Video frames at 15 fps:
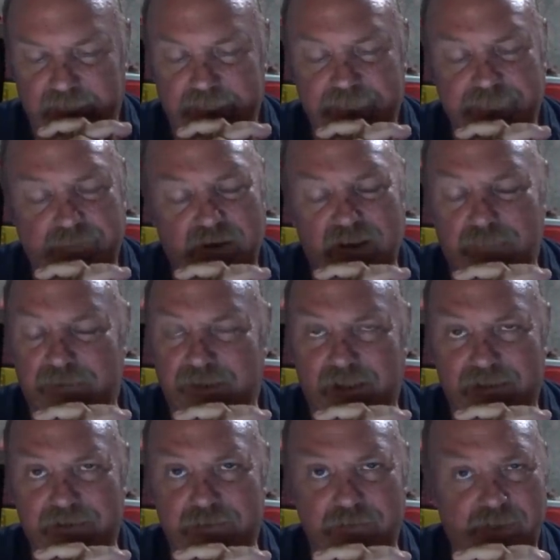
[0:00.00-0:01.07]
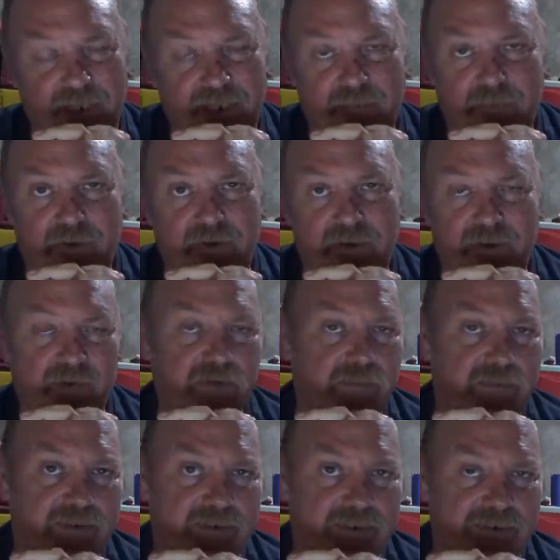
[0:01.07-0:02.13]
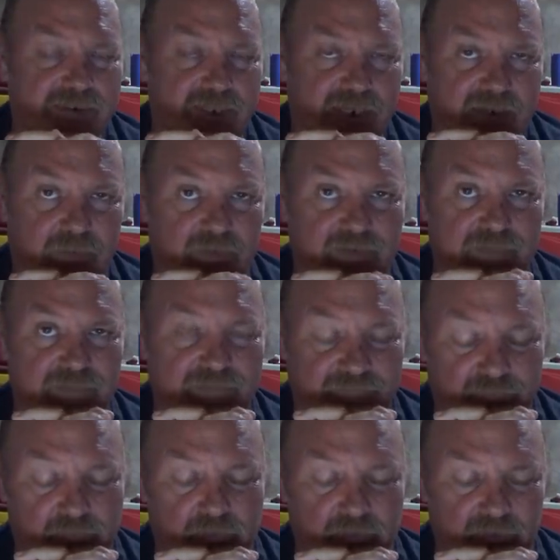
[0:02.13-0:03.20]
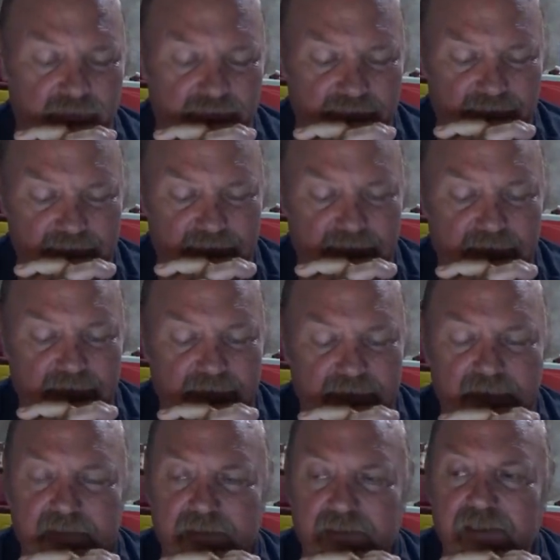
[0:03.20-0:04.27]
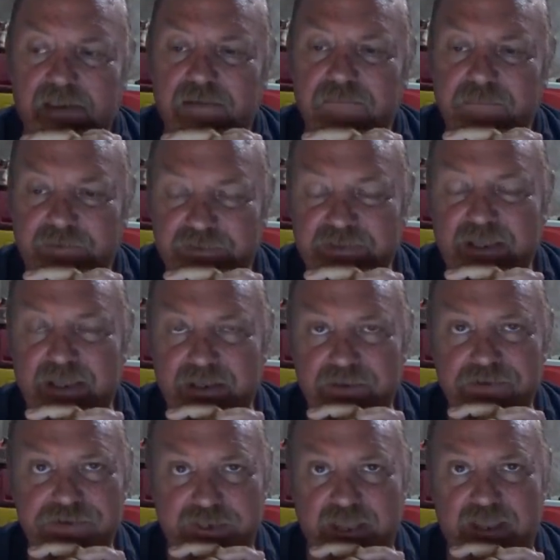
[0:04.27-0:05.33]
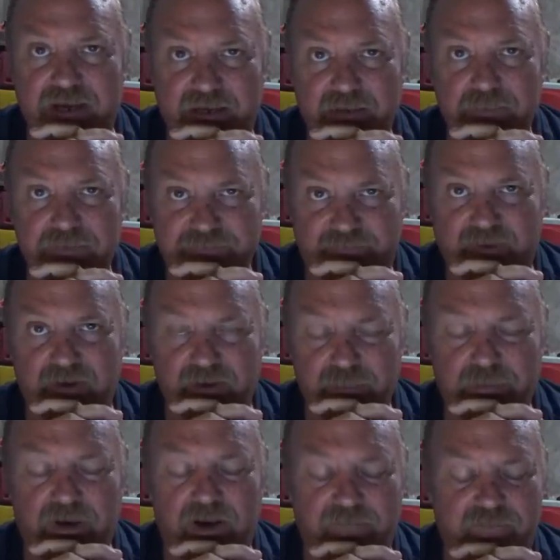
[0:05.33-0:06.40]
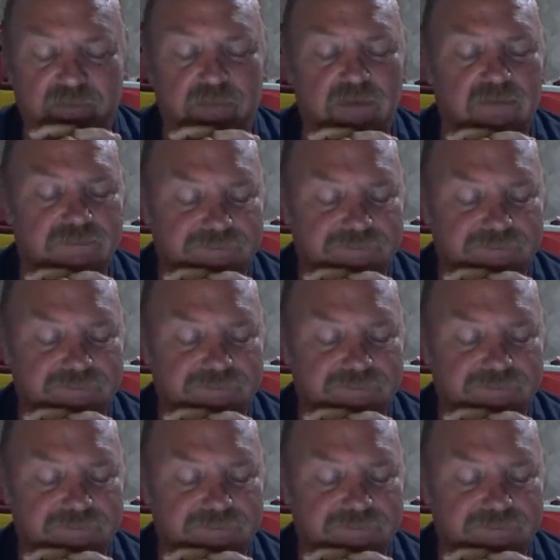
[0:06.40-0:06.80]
probably not doing anywhere near the business that he was before, but as I understand it, it was fairly profitable.